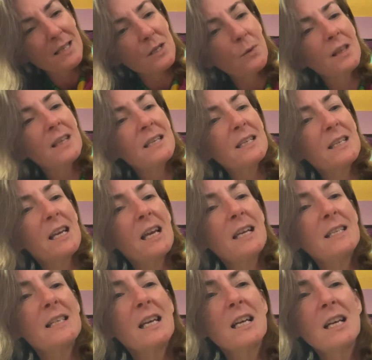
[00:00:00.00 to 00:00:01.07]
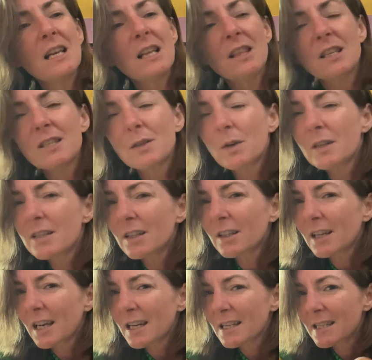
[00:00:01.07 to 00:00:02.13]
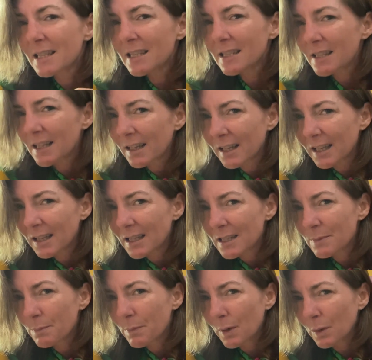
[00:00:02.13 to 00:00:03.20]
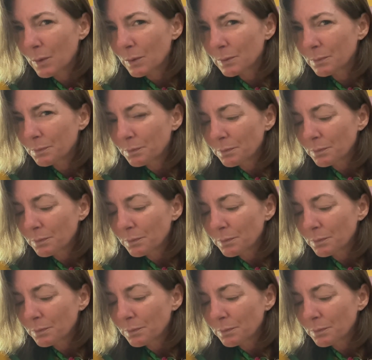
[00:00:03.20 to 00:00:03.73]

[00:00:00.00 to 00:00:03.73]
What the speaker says: So in this case, the swords are kind of stuck in this boat.